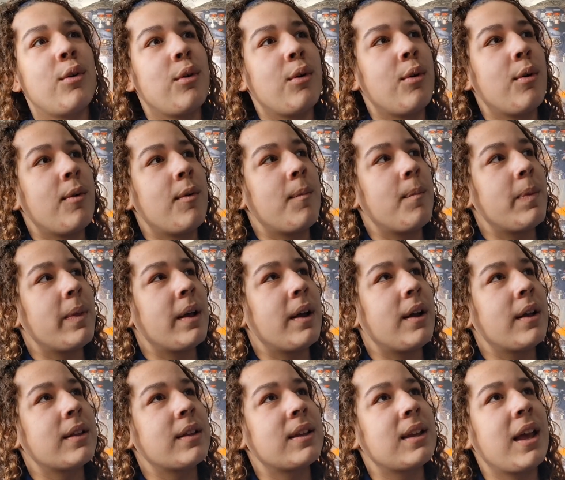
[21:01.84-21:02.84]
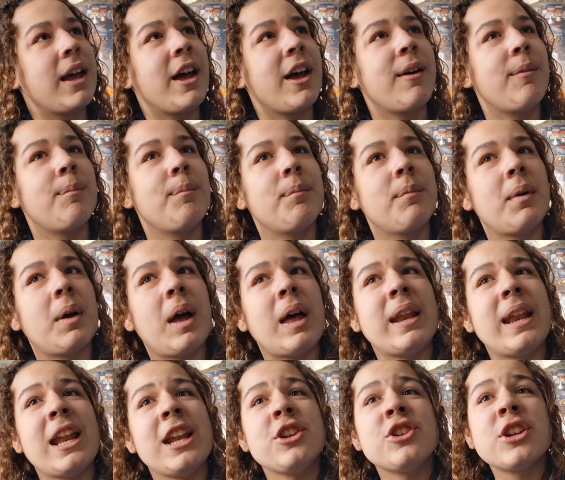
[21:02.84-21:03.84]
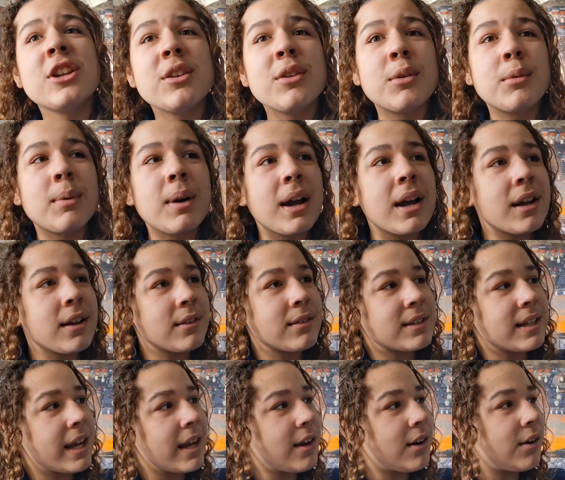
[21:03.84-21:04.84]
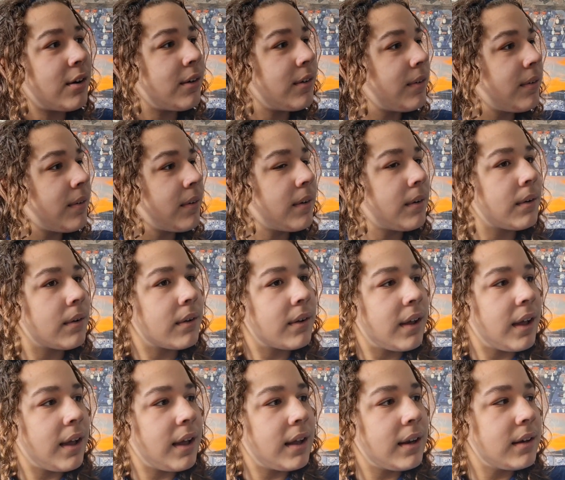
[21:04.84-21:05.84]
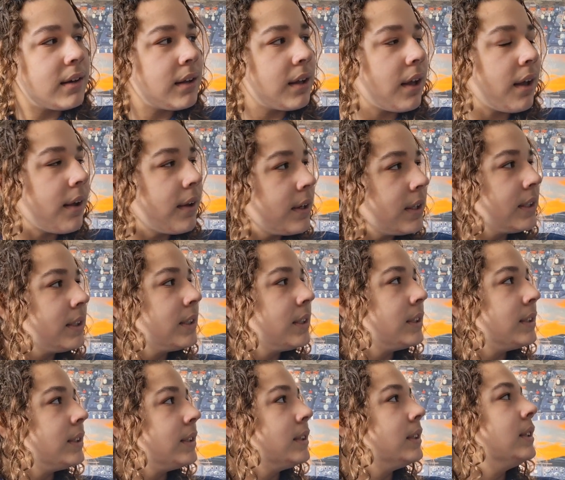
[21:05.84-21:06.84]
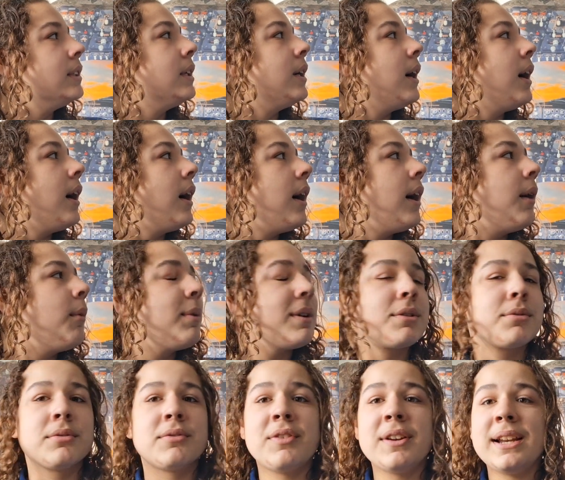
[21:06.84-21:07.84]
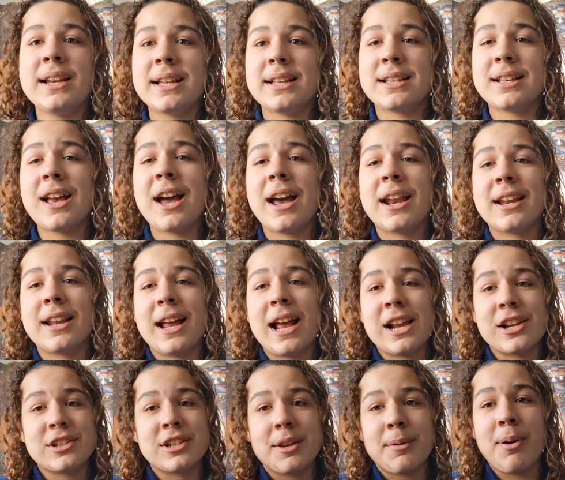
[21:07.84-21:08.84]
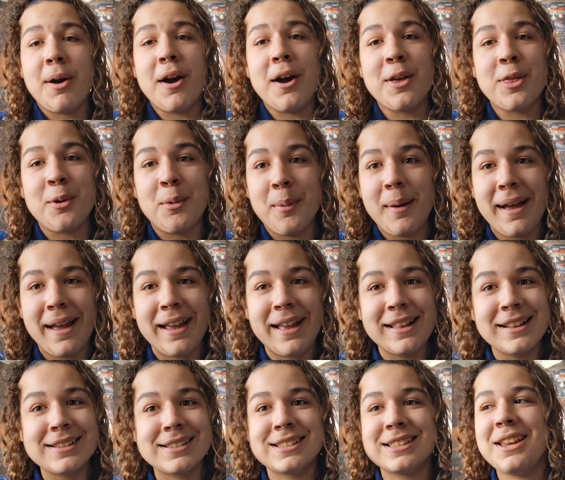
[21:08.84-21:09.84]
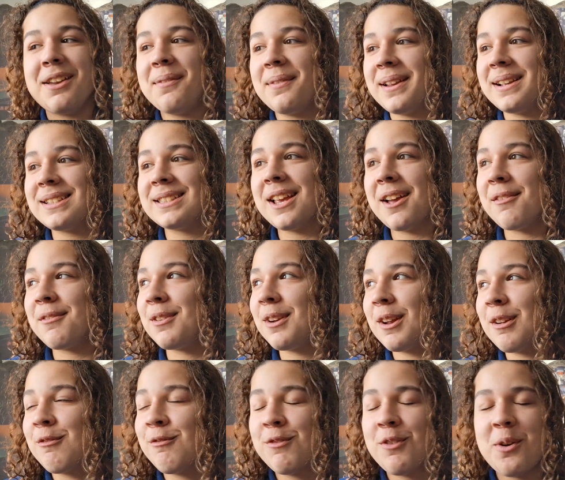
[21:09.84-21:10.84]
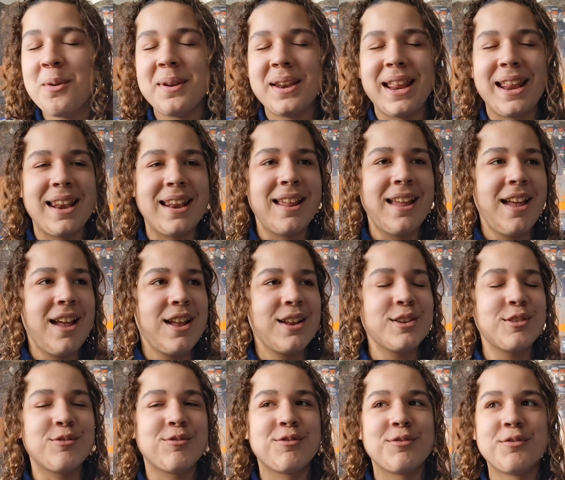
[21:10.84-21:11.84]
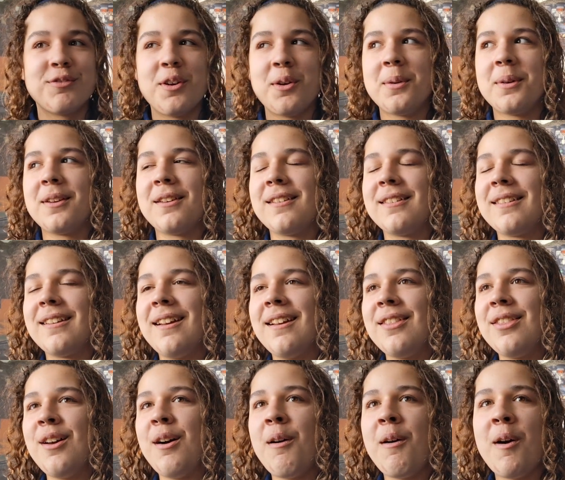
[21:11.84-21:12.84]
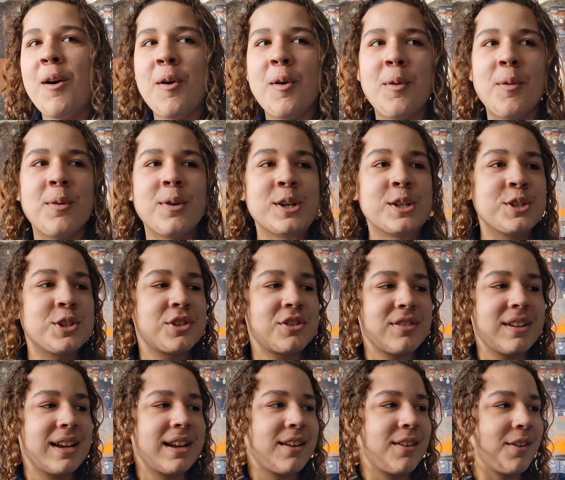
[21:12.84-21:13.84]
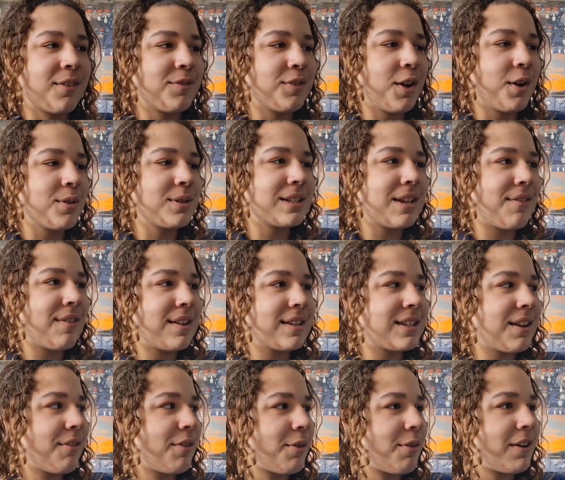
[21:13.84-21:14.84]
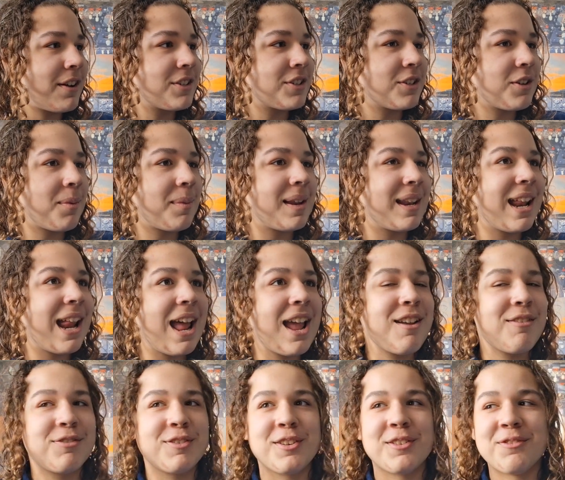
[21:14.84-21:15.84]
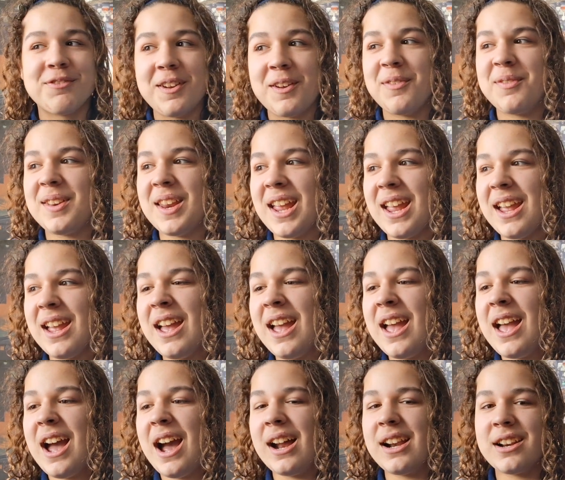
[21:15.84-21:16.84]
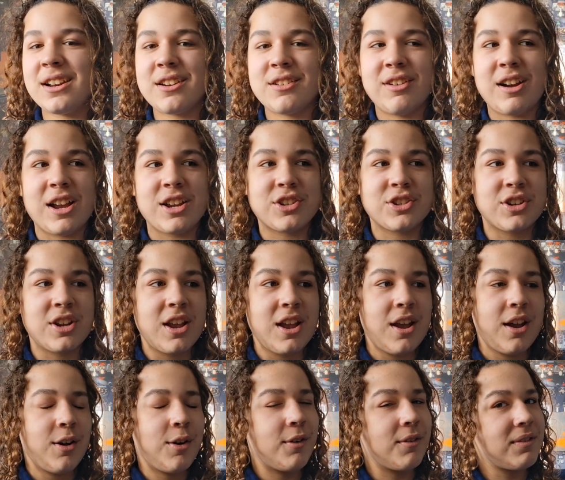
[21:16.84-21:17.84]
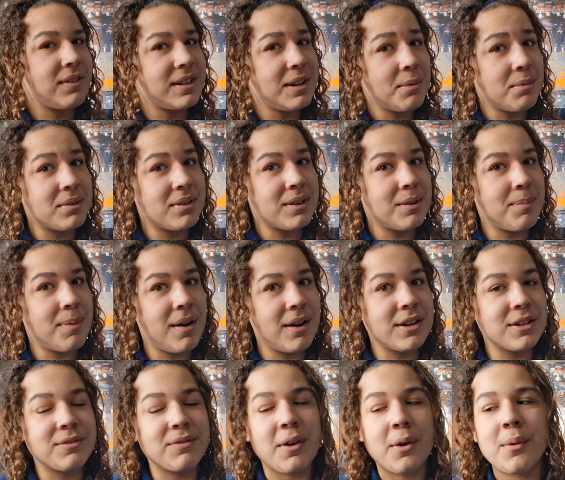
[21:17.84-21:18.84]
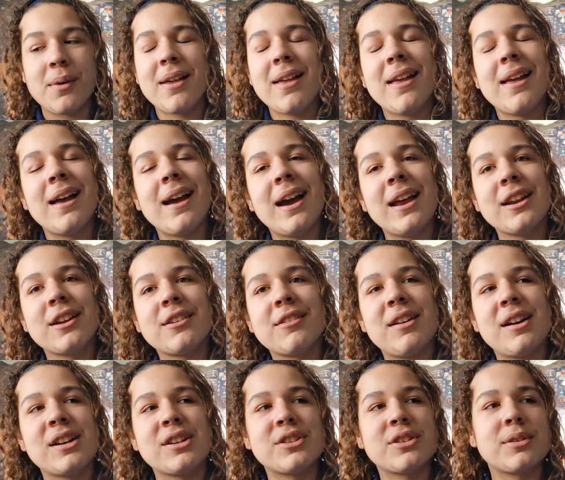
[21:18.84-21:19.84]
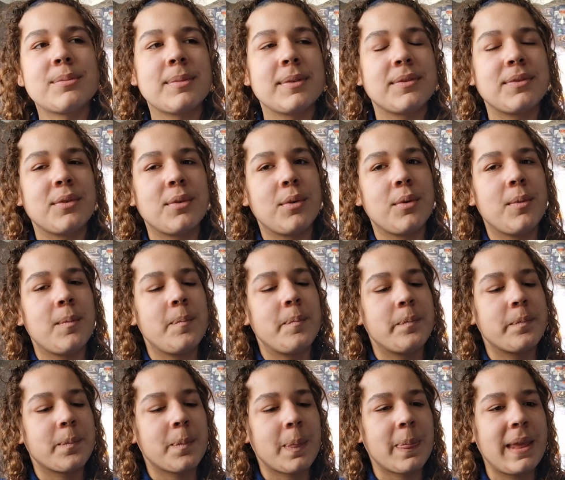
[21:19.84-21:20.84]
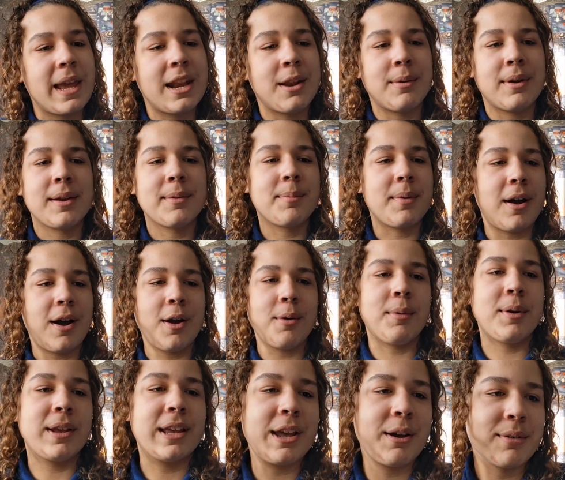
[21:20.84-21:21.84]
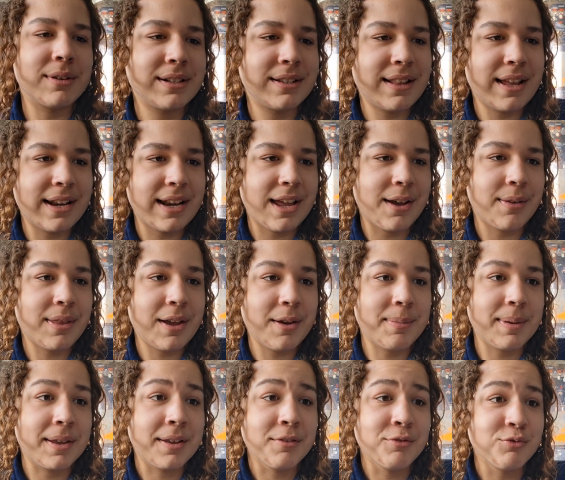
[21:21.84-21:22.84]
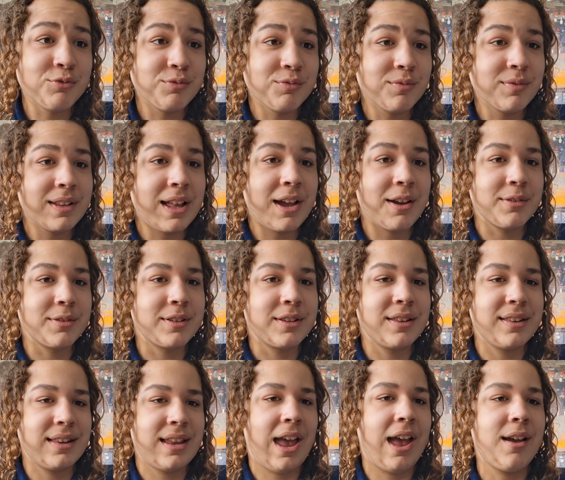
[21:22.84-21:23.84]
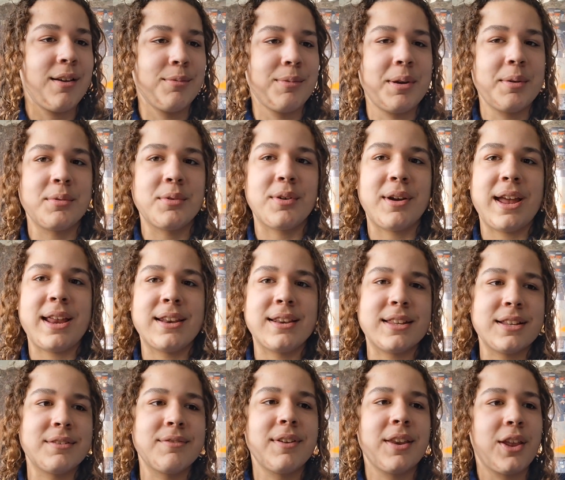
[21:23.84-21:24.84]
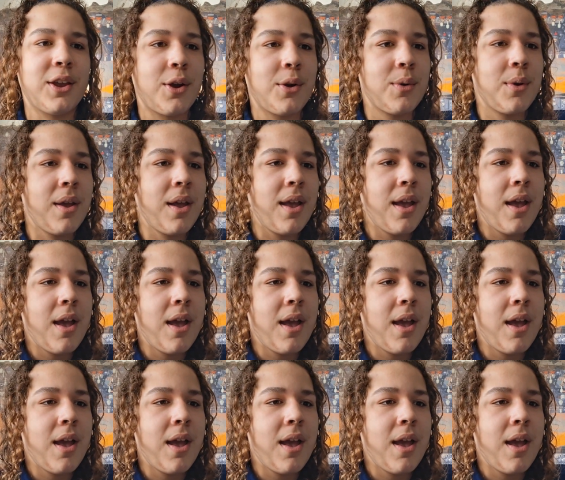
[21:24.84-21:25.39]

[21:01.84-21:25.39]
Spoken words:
Or, yeah, an engine not working on takeoff, India, which was really sad, actually, by the way. As 787, like ruined the whole streak of no 787 crashes. I mean, the A350 had a crash. Obviously, it wasn't the pilot's fault, had a crash before. Anyway, but I won't get onto that now. We would not end this video.